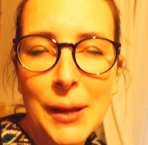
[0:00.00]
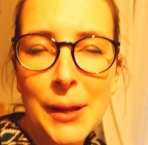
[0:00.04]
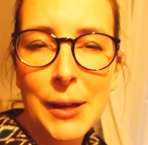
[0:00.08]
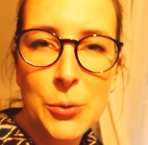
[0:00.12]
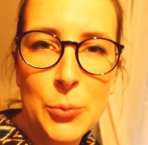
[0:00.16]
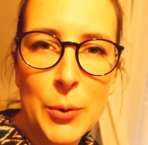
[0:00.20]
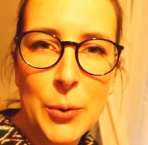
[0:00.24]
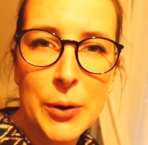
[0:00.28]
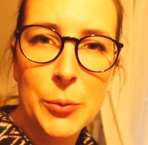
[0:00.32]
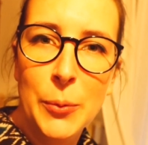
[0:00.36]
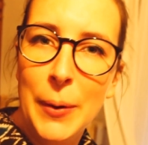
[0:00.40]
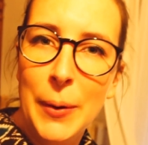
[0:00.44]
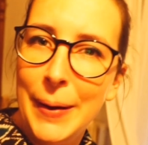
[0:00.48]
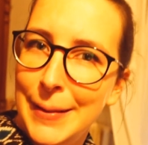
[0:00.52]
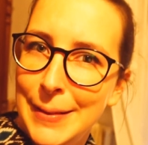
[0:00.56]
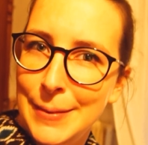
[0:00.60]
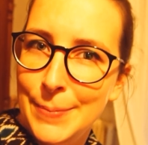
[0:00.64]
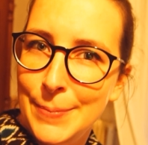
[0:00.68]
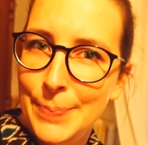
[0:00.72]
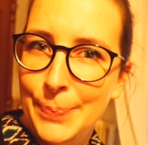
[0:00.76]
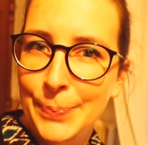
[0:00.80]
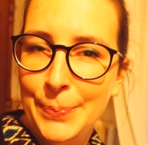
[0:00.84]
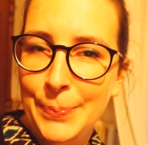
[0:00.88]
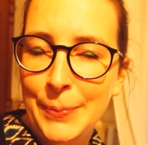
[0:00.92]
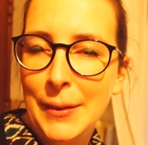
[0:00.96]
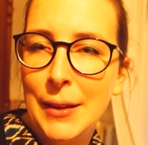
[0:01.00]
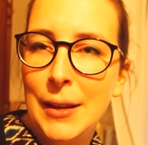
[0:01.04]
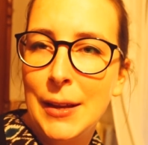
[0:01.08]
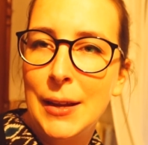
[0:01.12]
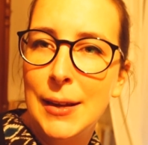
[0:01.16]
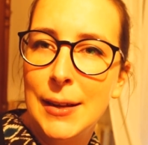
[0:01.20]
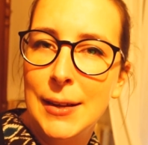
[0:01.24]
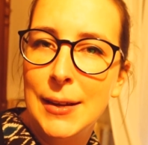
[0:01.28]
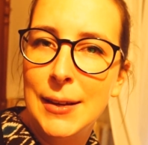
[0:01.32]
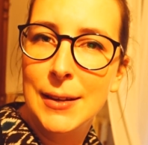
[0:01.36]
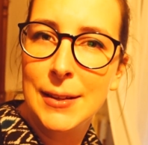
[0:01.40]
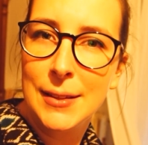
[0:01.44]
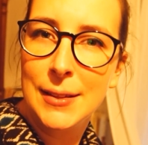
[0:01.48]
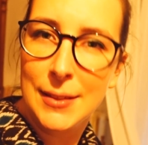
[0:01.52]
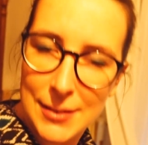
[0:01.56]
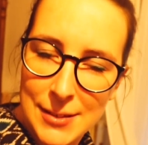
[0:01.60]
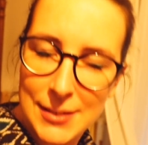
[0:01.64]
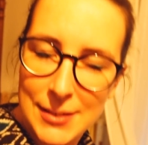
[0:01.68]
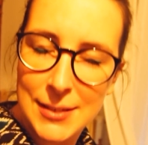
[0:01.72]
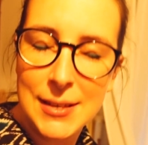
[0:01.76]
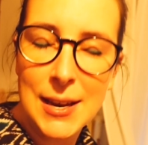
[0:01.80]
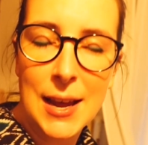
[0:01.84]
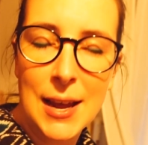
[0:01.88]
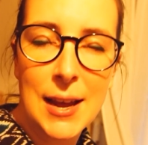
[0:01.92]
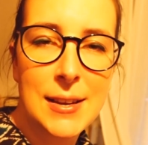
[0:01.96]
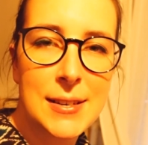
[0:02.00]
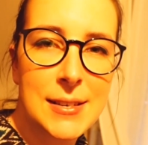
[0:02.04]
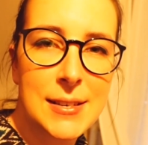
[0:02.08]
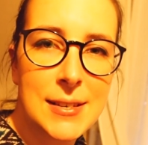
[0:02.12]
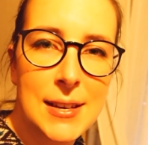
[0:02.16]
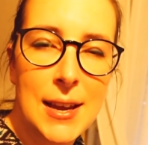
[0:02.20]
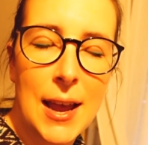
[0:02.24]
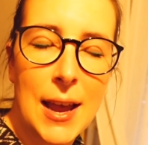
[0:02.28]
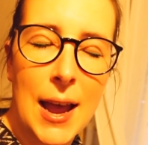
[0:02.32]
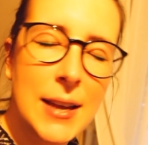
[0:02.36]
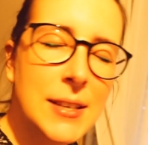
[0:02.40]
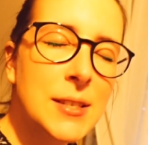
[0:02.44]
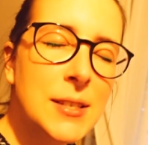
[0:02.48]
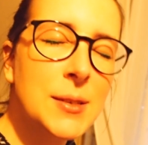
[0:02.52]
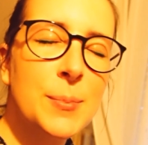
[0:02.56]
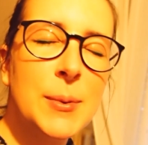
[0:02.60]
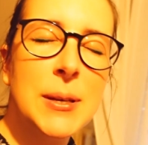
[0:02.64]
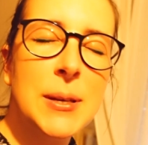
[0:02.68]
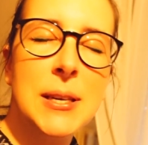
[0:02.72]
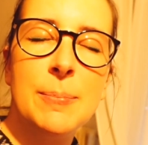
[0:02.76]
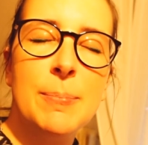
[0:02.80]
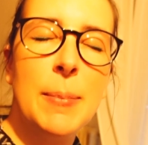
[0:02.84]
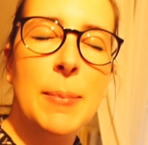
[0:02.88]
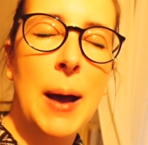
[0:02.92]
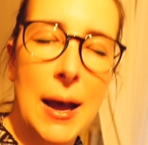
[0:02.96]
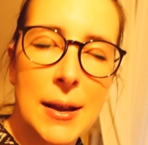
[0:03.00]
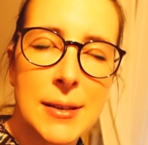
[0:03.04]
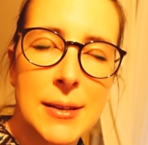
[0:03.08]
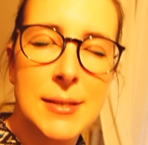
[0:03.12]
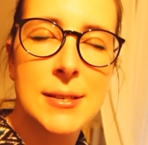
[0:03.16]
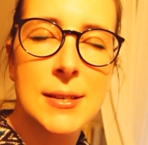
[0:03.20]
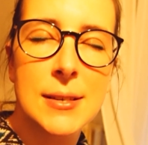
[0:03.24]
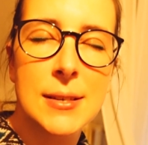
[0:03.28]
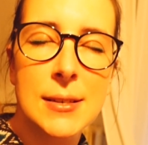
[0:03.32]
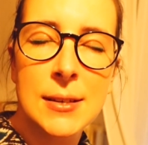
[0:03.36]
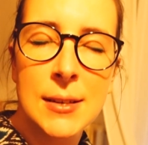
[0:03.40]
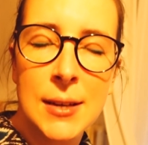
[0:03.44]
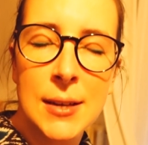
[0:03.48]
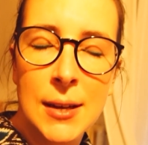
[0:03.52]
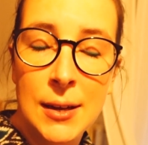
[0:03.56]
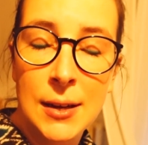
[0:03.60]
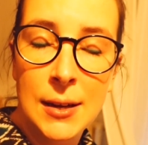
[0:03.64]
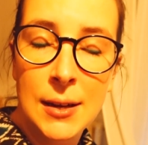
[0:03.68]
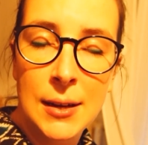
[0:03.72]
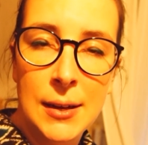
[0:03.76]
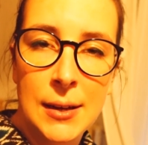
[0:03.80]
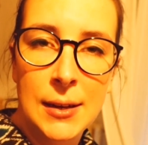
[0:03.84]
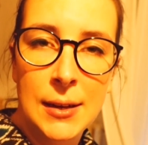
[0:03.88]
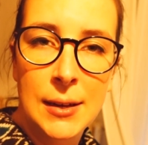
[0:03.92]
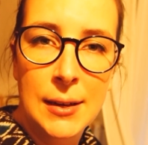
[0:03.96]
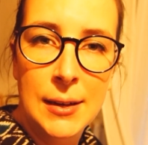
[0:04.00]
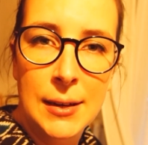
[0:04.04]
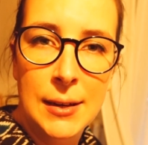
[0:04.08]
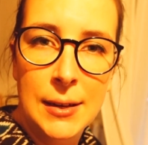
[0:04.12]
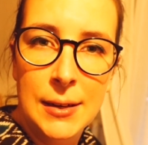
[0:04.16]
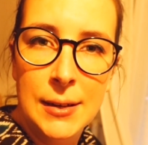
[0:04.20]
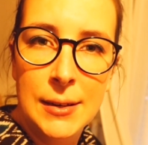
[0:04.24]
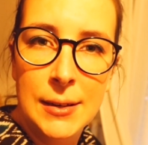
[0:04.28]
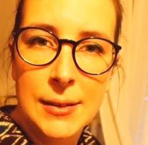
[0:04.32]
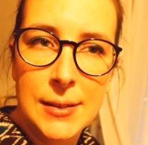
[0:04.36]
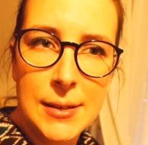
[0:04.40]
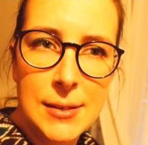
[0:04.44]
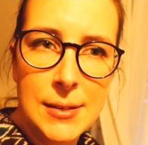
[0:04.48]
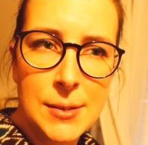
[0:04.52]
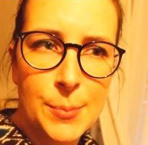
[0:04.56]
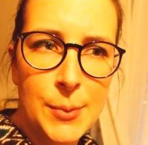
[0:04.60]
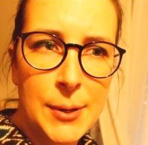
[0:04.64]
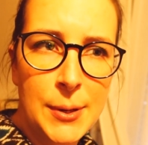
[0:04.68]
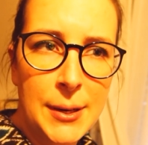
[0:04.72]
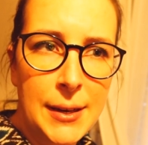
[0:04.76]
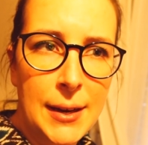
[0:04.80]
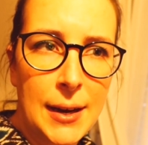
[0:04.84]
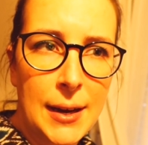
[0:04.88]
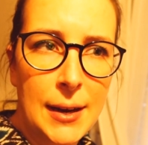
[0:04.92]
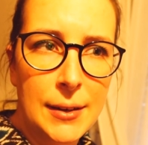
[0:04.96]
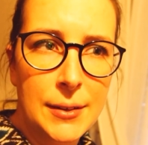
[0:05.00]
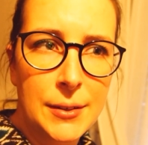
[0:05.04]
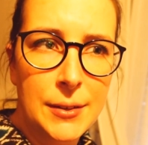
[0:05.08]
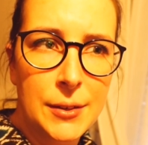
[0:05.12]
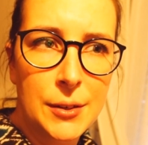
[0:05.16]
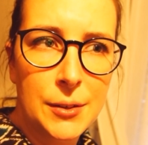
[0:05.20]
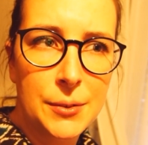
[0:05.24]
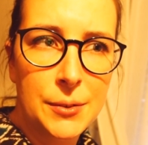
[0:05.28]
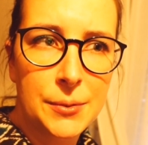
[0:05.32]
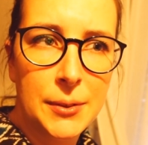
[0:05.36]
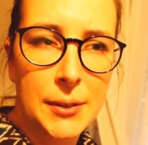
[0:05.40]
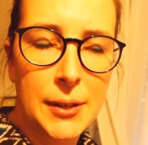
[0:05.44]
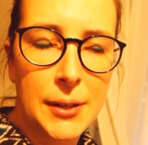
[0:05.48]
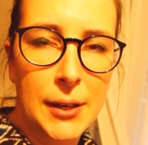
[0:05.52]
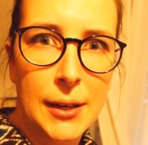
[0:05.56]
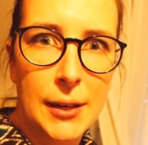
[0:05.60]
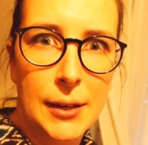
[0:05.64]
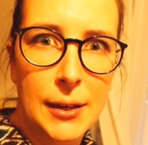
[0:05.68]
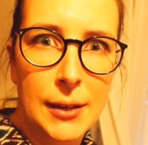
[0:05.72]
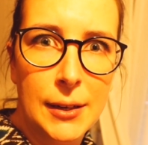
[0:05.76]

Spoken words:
it went well. This test has been passed. It has been kind of